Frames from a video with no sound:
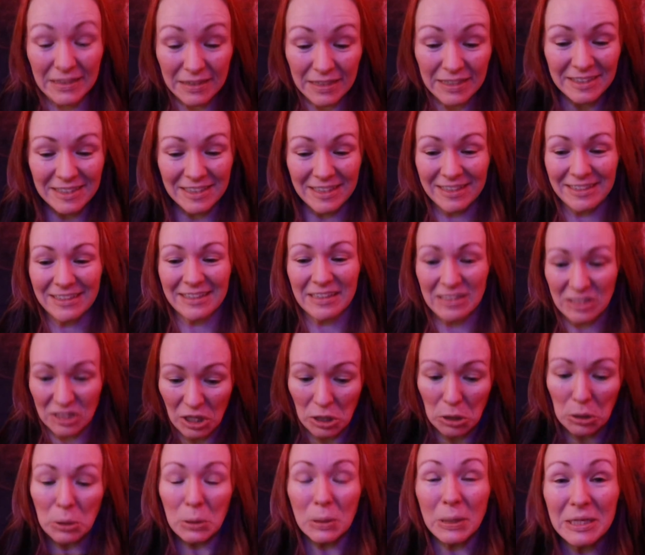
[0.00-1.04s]
listen to these,
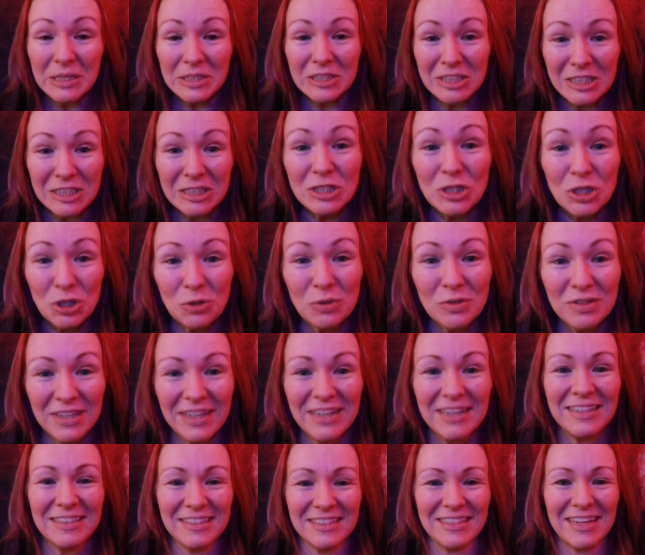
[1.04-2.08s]
listen to
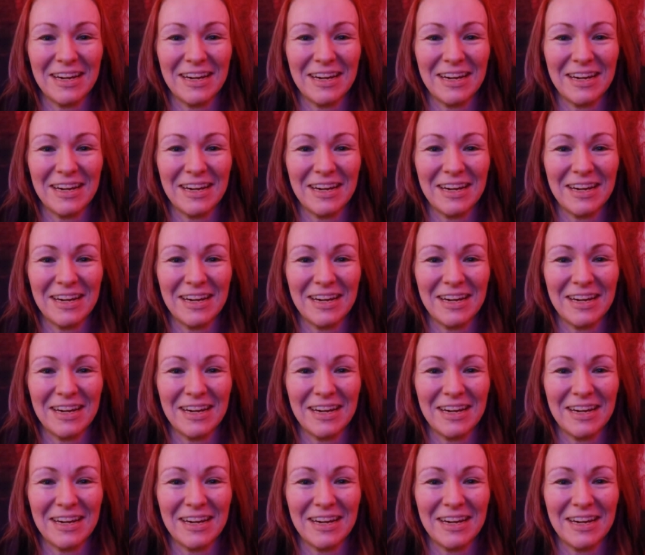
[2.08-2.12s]
these.